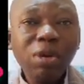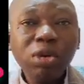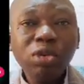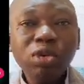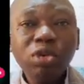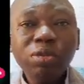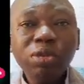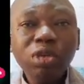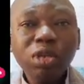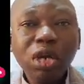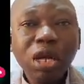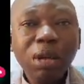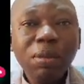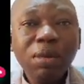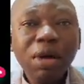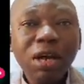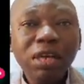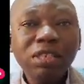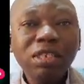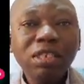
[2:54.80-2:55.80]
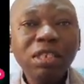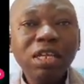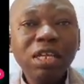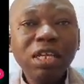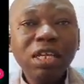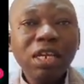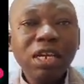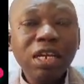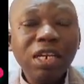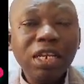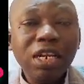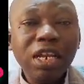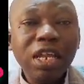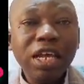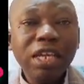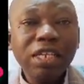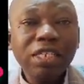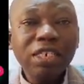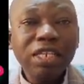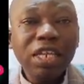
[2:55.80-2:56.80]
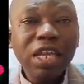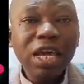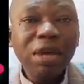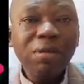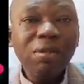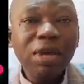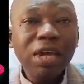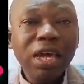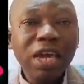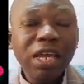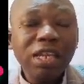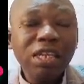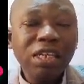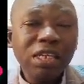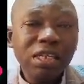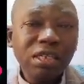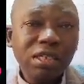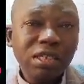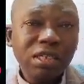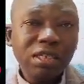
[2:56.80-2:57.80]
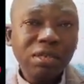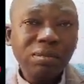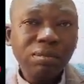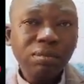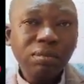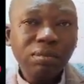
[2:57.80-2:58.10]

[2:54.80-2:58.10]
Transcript: we're going to be talking about let them earn it.